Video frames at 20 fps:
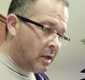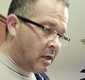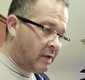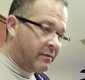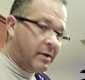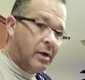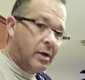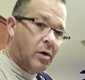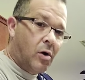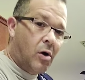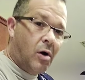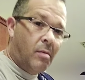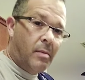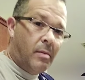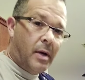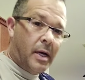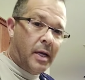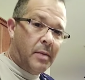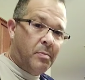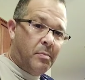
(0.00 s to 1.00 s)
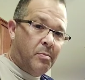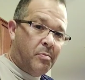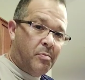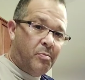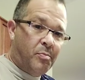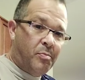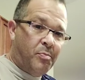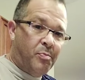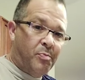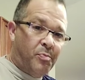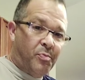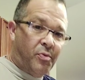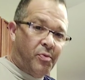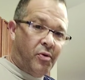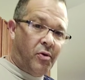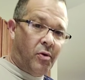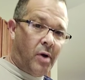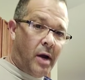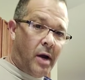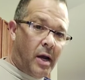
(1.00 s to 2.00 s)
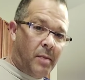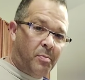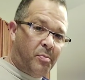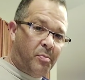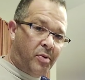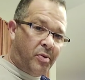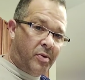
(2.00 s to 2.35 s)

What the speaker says: Got all my prep.